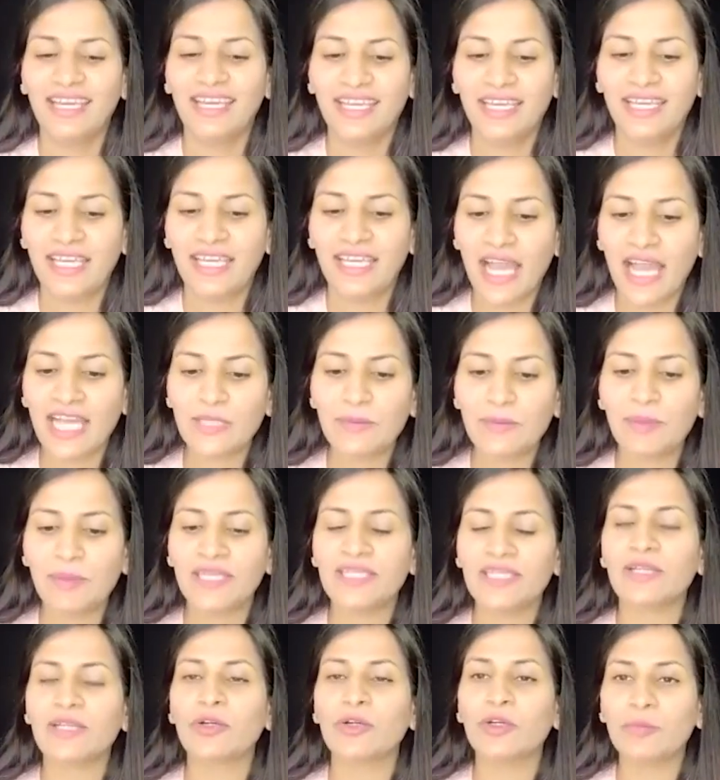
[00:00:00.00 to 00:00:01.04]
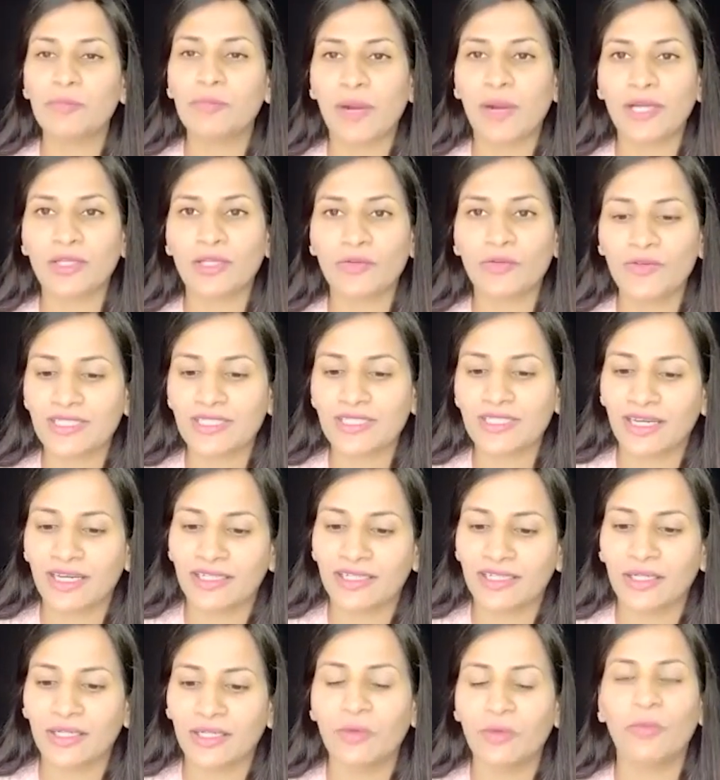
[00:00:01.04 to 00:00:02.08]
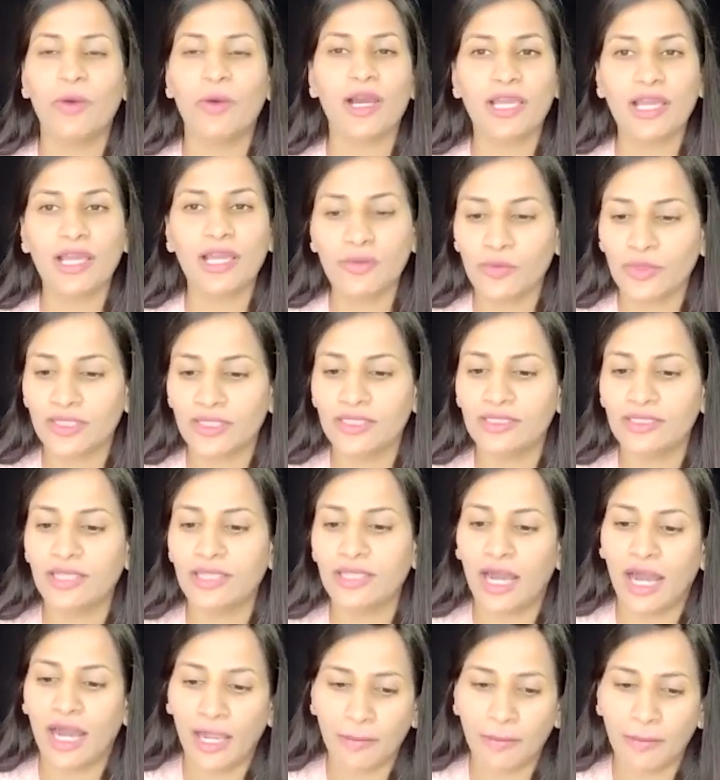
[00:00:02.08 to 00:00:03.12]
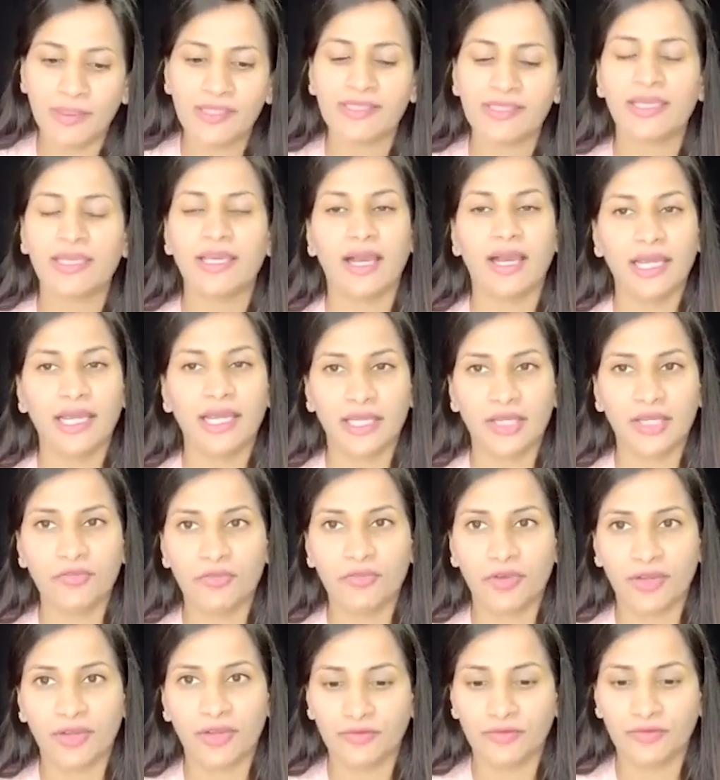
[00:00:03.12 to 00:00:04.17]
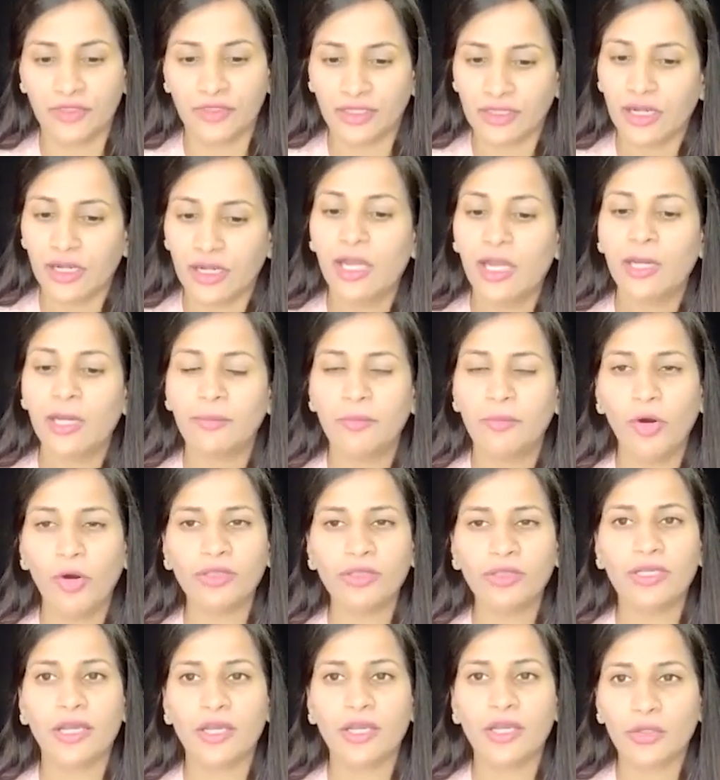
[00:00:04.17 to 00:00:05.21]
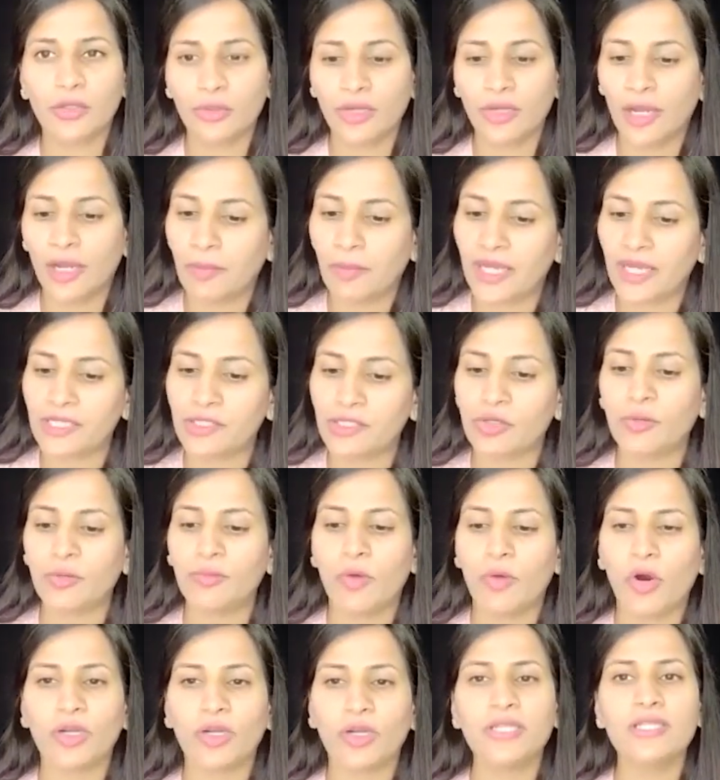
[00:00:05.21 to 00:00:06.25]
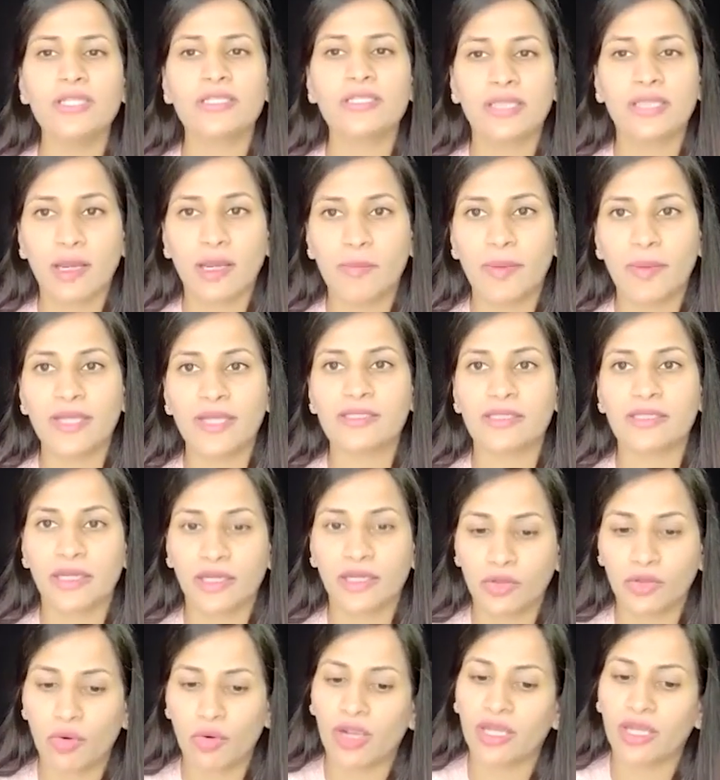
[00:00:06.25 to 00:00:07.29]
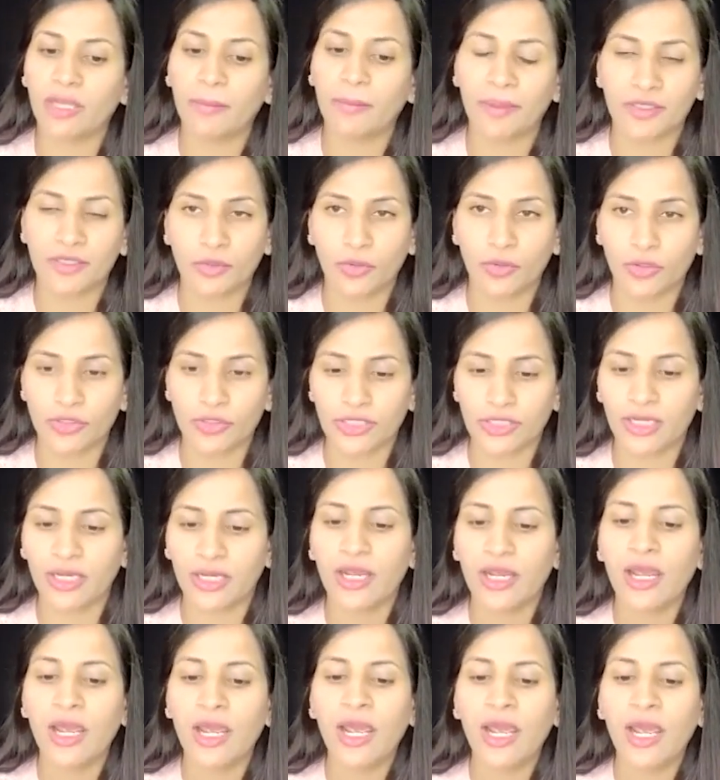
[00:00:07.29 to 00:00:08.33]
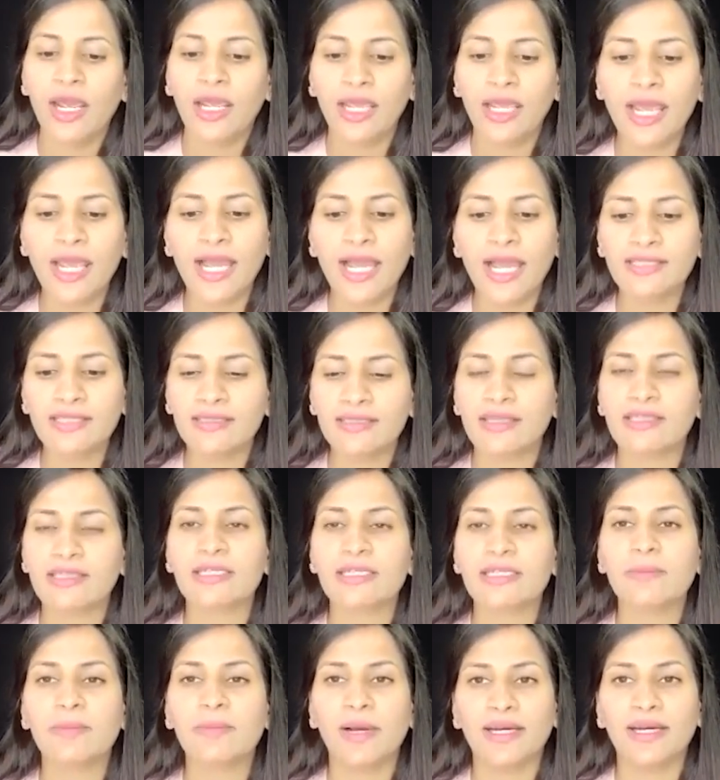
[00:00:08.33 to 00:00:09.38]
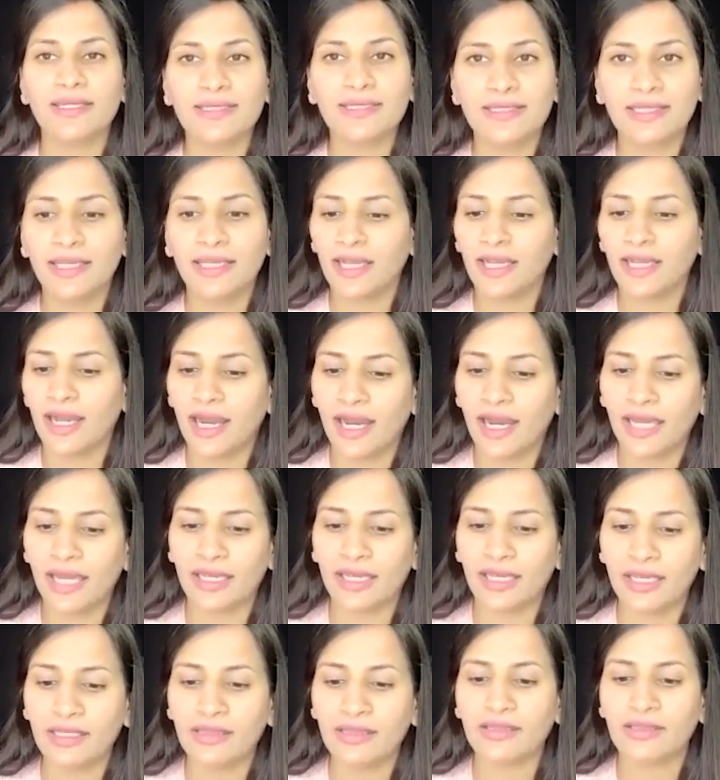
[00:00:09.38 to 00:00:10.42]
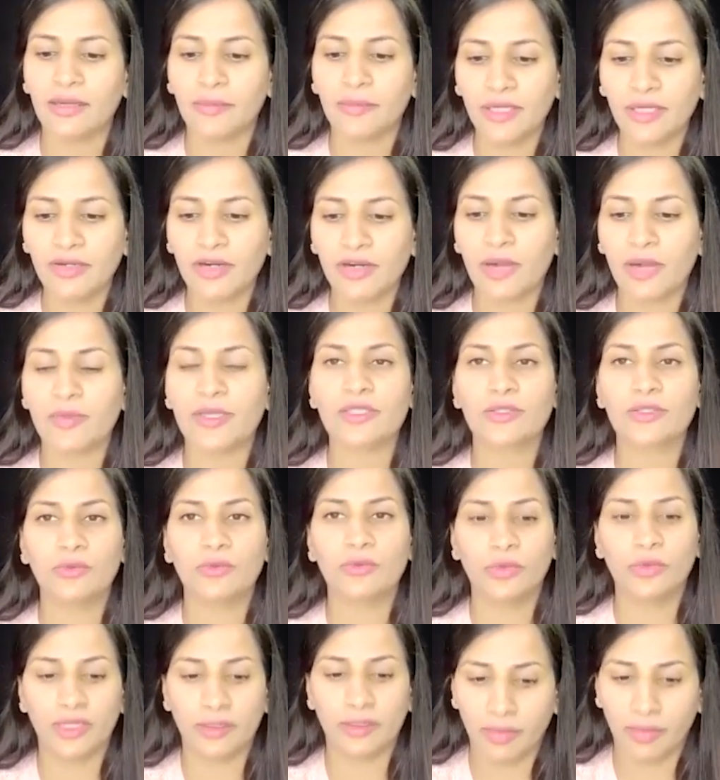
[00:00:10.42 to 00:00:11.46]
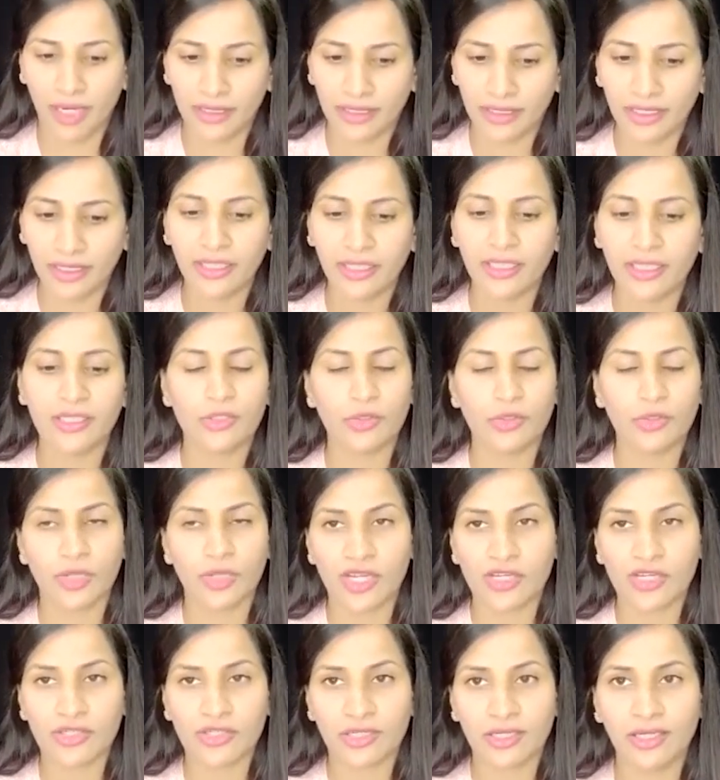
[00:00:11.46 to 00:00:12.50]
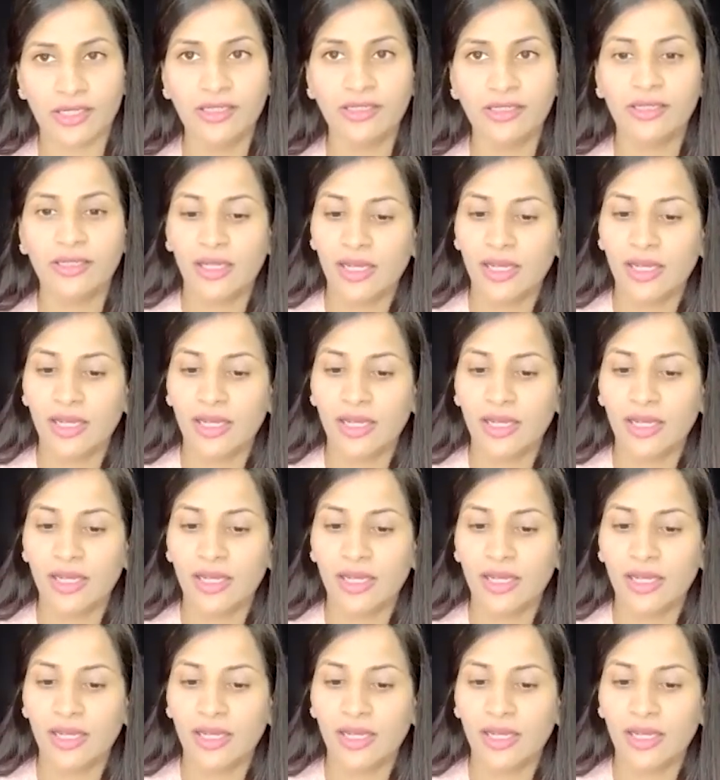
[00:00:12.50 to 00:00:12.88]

He has spent a good part of his career working within the I B C I E framework, both curricula based on modern skill-based inquiry pedagogy. He has set up a C I E Taman Rama School in Bali, Indonesia.